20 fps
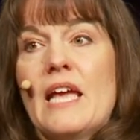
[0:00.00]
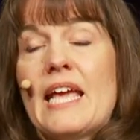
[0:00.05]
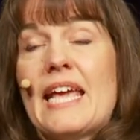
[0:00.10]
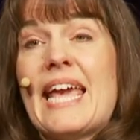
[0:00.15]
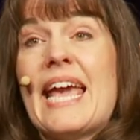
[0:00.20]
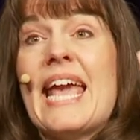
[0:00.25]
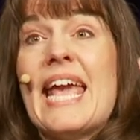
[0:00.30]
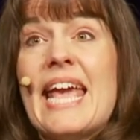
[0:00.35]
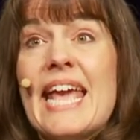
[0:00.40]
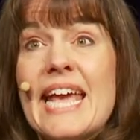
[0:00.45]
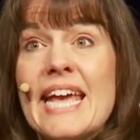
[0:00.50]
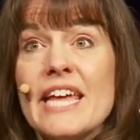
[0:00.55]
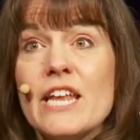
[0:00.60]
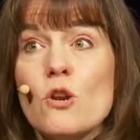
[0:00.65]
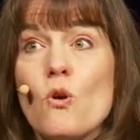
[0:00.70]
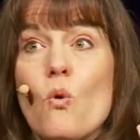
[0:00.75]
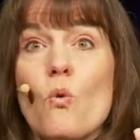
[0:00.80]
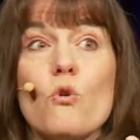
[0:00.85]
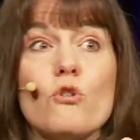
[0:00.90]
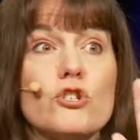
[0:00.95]
can
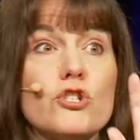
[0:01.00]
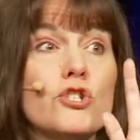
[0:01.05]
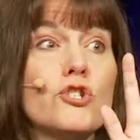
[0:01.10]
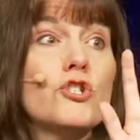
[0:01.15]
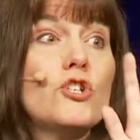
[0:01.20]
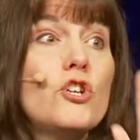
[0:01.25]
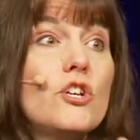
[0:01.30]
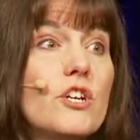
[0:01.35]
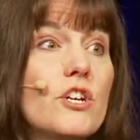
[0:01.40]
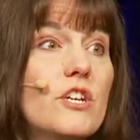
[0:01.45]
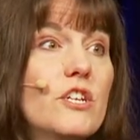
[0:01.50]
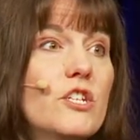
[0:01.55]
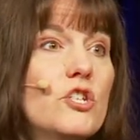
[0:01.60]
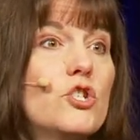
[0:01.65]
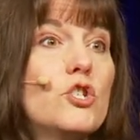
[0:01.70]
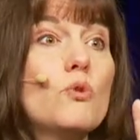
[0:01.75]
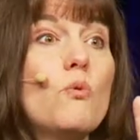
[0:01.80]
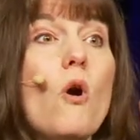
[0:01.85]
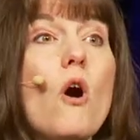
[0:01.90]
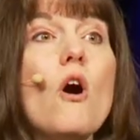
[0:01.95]
or should
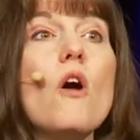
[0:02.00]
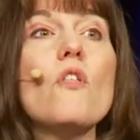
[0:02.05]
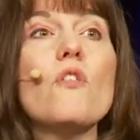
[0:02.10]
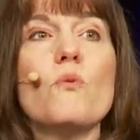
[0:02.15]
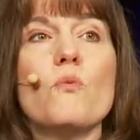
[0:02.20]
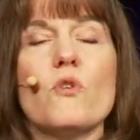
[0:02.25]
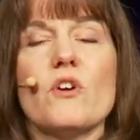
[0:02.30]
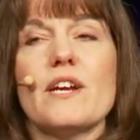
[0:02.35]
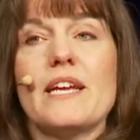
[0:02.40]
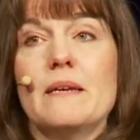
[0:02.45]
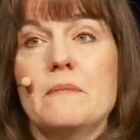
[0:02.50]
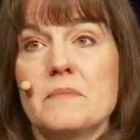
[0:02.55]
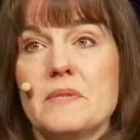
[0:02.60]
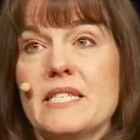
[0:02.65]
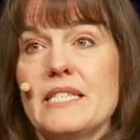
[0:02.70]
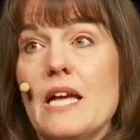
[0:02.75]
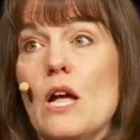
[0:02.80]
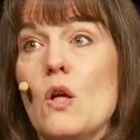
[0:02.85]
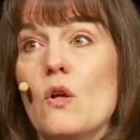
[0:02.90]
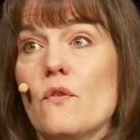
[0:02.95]
do all the work
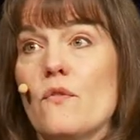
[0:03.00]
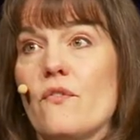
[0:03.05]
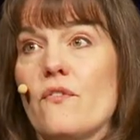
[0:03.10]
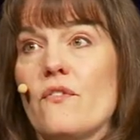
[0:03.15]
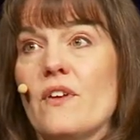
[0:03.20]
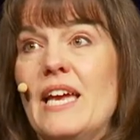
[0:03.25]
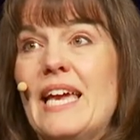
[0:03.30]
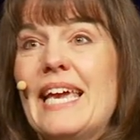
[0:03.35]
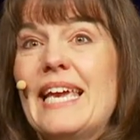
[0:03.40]
himself.